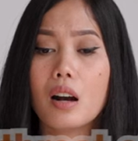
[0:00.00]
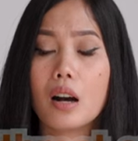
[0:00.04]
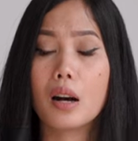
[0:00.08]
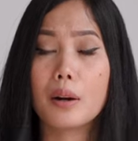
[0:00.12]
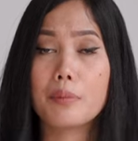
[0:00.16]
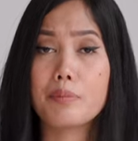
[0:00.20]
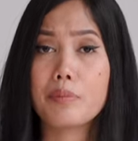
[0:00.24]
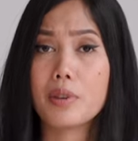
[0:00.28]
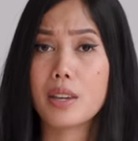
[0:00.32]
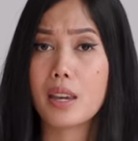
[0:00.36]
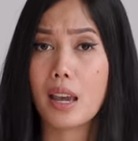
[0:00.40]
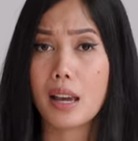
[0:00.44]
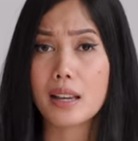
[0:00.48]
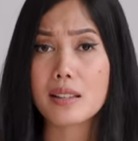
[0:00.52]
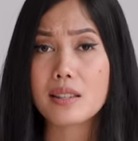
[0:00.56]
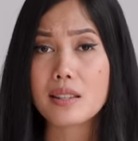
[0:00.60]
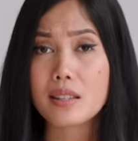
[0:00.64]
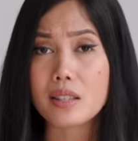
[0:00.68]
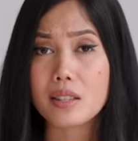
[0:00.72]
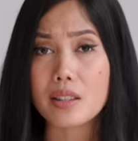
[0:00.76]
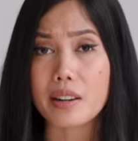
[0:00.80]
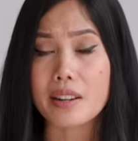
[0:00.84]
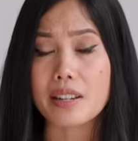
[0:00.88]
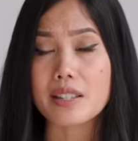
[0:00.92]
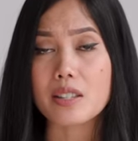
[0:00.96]
Um,
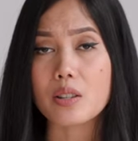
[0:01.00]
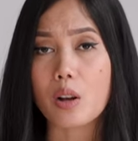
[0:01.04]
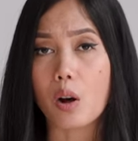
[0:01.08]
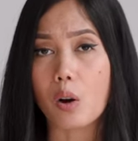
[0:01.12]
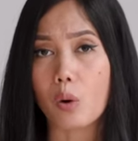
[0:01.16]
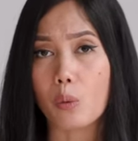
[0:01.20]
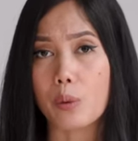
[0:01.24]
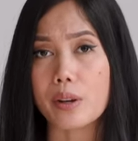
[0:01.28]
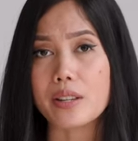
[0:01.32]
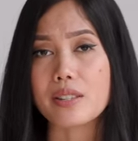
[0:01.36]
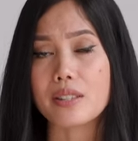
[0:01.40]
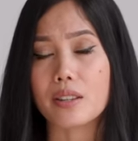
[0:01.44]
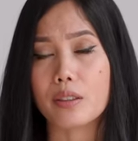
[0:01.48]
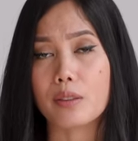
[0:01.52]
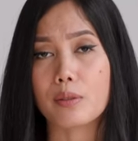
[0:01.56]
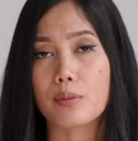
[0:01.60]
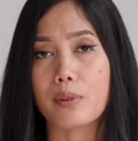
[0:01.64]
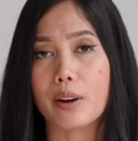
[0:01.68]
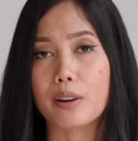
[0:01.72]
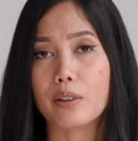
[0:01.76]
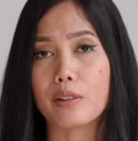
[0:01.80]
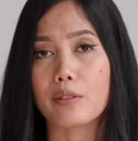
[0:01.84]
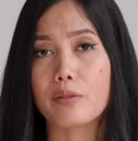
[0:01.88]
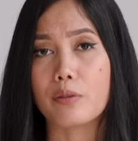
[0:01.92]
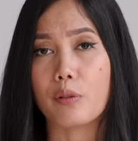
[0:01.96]
yes, there is always a
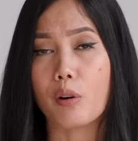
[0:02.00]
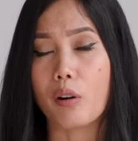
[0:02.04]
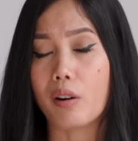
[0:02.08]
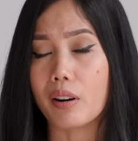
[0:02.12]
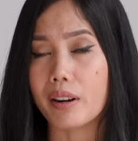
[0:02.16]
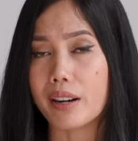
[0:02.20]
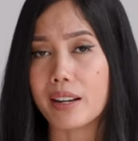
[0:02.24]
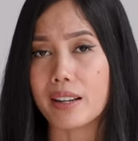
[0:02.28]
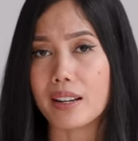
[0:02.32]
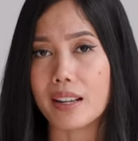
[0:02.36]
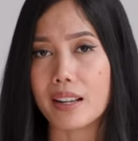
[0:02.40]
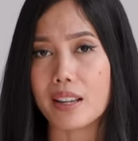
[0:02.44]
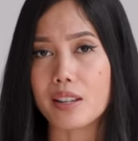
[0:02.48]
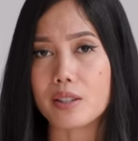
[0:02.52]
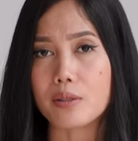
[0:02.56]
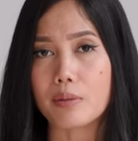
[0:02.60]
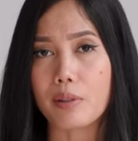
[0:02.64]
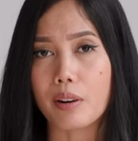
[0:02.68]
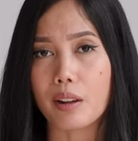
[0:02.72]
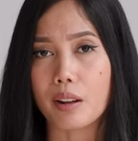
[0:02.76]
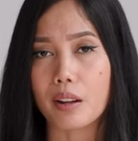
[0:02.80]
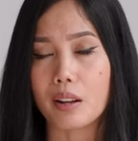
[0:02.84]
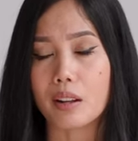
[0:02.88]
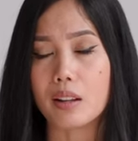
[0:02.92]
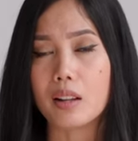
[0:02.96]
threat of war in
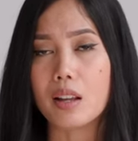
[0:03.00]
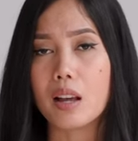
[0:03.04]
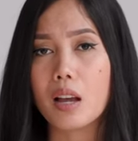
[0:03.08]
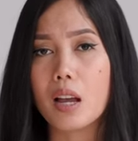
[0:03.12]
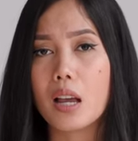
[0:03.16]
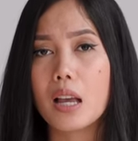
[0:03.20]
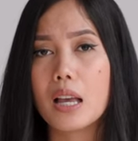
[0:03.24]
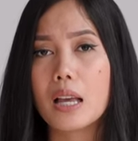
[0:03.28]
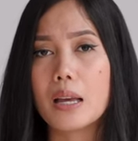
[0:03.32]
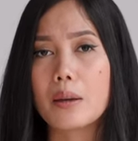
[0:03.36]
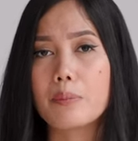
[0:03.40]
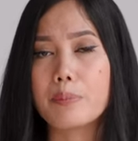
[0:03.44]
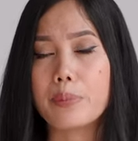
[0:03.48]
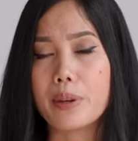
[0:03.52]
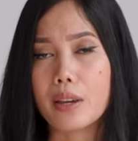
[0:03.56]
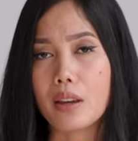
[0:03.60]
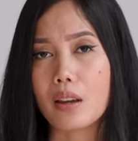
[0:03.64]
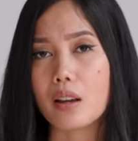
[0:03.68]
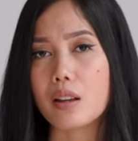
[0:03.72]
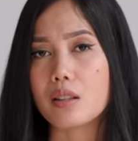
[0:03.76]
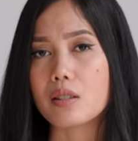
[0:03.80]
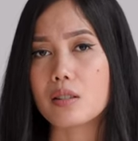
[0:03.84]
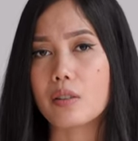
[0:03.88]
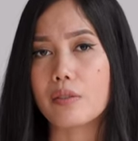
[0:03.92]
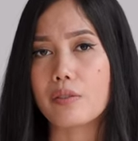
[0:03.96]
Israel
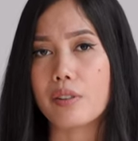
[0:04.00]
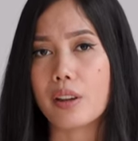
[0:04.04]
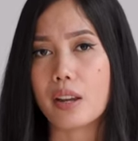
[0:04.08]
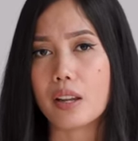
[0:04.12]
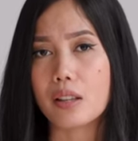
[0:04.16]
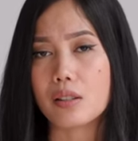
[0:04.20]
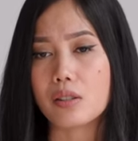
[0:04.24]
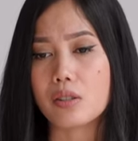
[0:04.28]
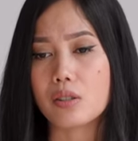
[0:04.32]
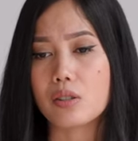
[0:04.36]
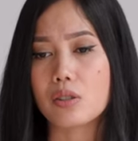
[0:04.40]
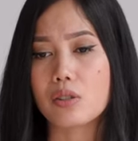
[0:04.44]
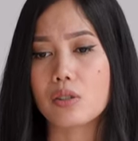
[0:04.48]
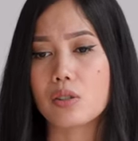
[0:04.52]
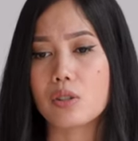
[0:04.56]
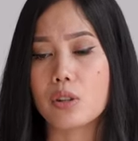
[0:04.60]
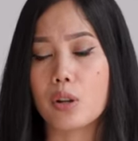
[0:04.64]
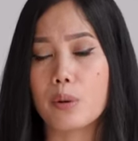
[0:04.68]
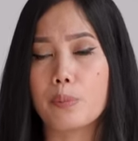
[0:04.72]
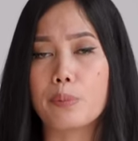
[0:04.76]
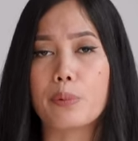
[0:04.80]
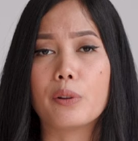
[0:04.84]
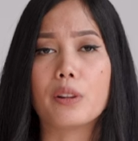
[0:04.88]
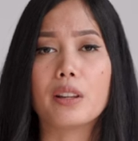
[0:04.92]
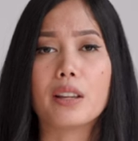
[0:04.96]
because of its
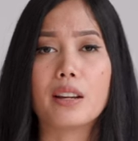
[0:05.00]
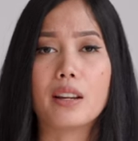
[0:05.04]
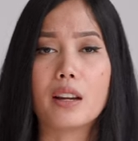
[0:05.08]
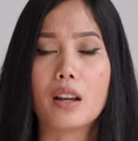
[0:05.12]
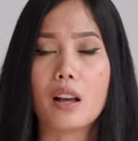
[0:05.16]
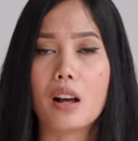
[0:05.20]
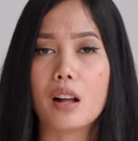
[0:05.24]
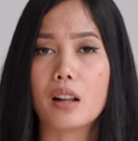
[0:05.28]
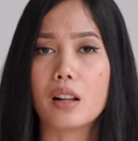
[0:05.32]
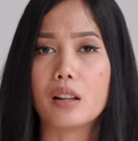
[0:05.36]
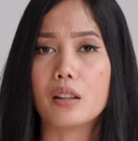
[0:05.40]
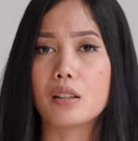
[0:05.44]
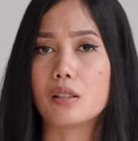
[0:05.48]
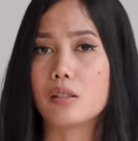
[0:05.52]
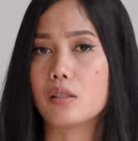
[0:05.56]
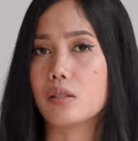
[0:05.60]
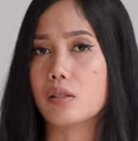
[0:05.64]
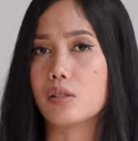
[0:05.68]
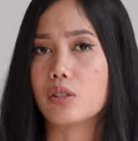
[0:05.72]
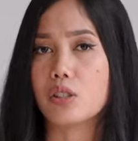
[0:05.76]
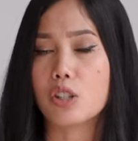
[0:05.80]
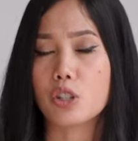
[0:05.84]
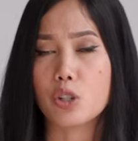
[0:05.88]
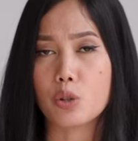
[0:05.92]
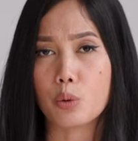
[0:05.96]
geopolitical
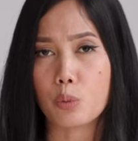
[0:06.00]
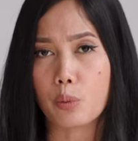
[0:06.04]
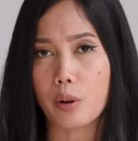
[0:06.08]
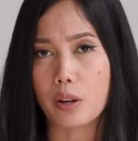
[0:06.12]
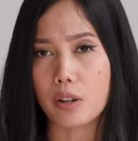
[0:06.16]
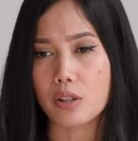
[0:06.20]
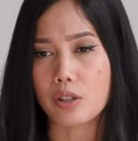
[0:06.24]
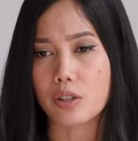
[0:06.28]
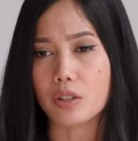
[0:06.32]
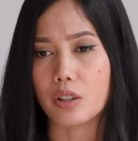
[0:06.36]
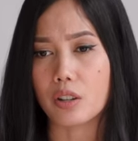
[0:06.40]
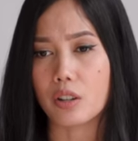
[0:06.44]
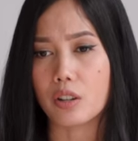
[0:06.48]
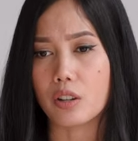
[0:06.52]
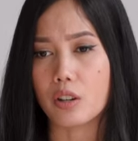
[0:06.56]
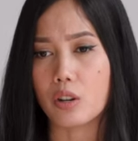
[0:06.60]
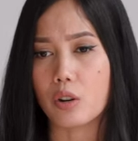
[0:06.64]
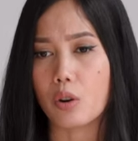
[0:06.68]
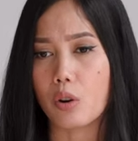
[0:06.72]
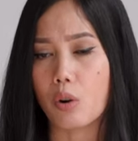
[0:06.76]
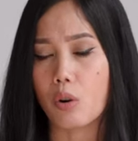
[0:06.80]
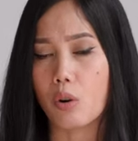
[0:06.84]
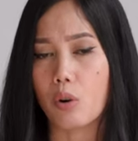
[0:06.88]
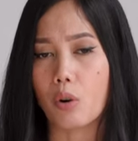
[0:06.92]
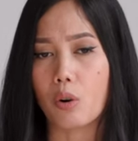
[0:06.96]

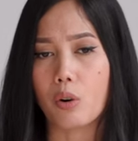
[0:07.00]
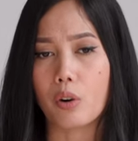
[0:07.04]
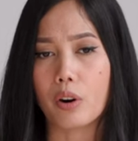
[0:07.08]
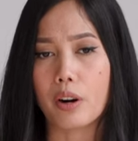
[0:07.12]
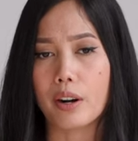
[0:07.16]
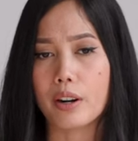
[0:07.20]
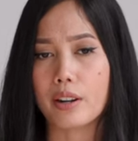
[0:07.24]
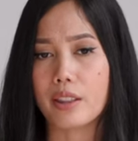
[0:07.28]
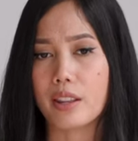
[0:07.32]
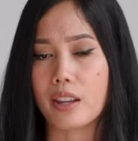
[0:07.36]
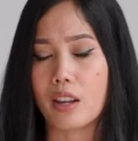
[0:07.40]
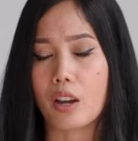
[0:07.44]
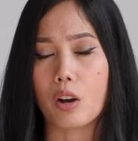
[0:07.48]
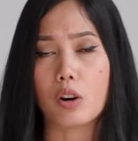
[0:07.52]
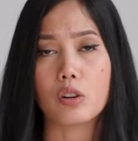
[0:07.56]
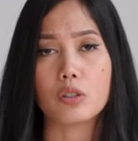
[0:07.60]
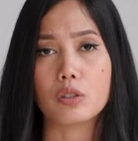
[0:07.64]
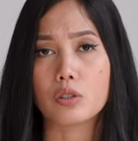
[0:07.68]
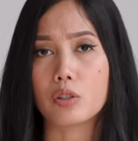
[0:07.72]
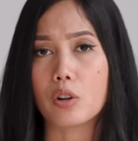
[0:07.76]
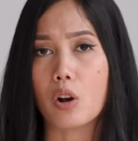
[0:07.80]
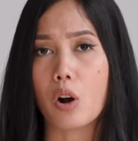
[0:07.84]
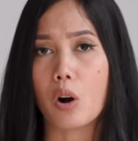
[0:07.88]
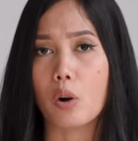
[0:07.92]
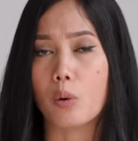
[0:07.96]
situation or the
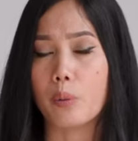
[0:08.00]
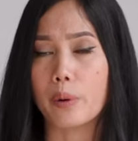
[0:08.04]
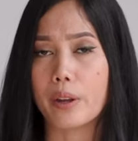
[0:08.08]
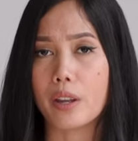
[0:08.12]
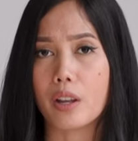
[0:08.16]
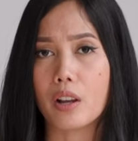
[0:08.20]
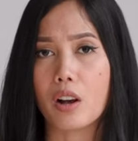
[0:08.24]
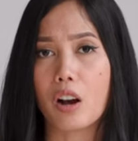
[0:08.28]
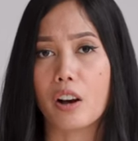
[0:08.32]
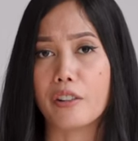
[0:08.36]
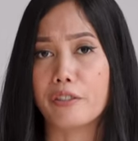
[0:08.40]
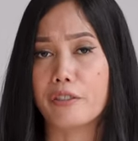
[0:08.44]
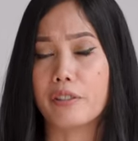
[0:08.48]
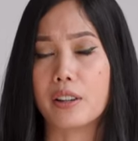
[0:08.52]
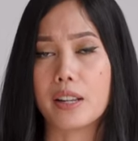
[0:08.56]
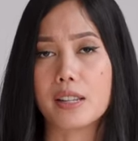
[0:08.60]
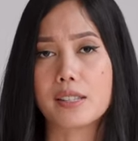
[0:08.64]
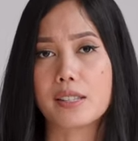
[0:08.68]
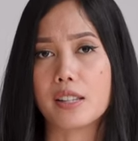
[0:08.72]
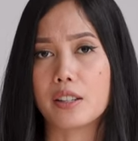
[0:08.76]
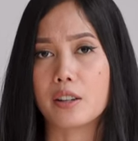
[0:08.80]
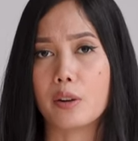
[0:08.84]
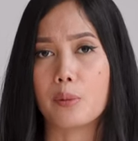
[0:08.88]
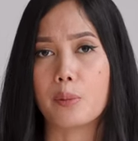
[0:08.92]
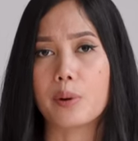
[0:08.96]
ongoing
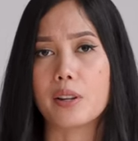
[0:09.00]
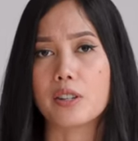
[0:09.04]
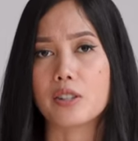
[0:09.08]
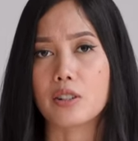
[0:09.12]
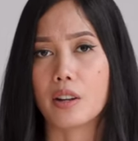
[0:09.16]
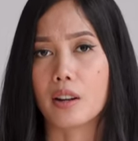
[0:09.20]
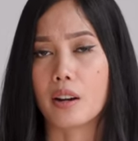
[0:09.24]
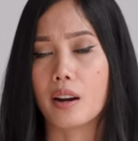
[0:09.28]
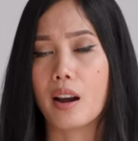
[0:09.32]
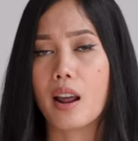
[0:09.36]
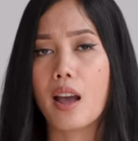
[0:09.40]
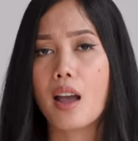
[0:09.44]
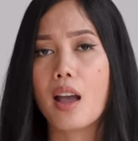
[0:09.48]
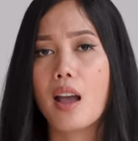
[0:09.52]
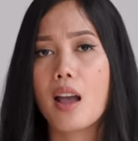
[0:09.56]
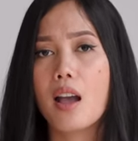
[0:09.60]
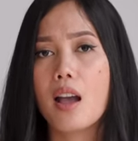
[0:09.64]
conflicts in the region.